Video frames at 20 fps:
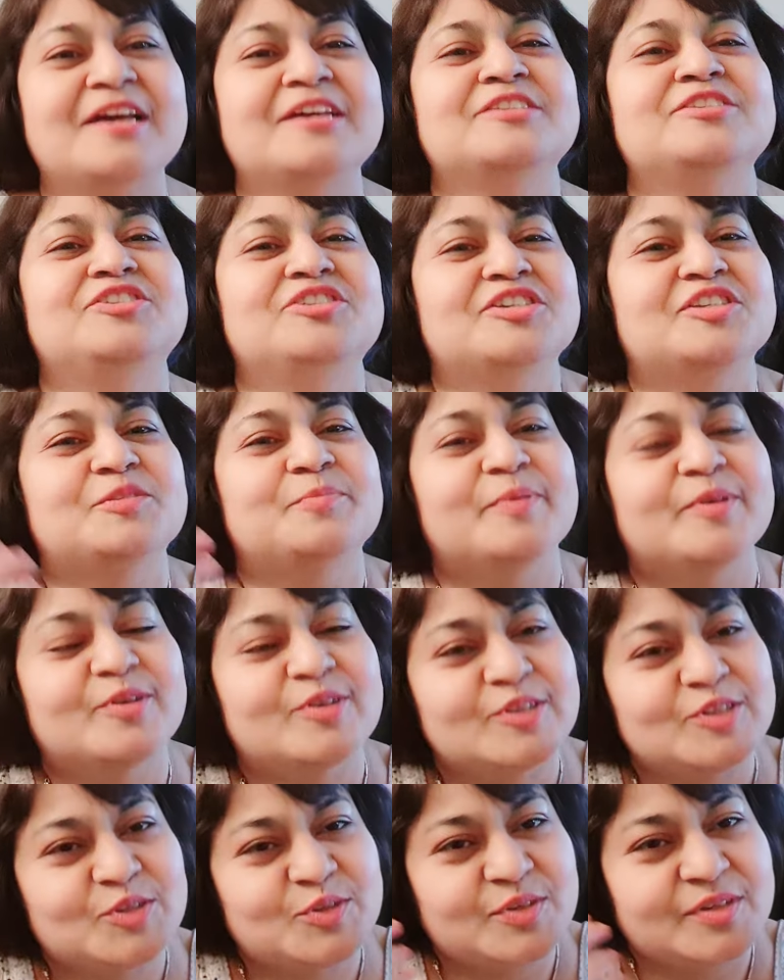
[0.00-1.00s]
just
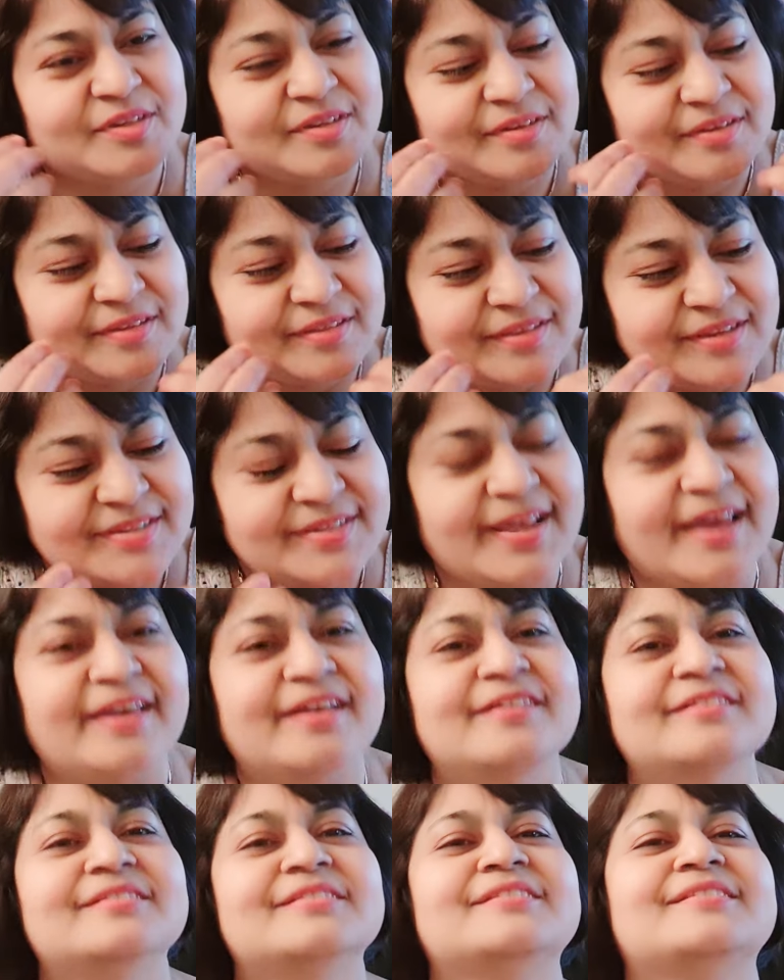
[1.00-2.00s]
because the
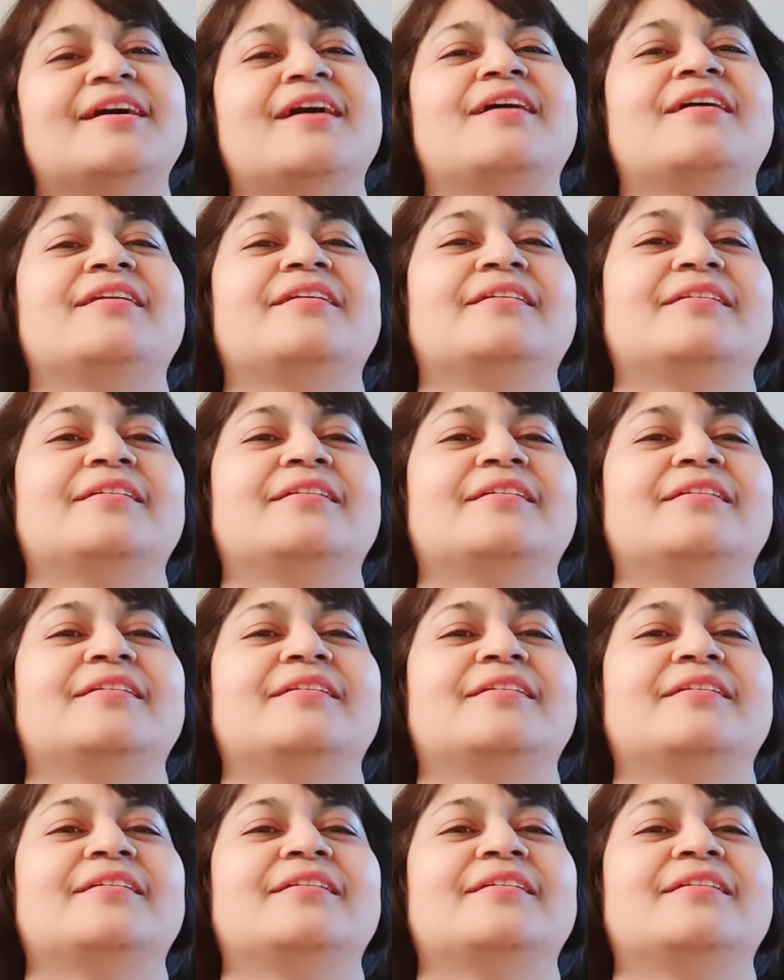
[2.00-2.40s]
cycles are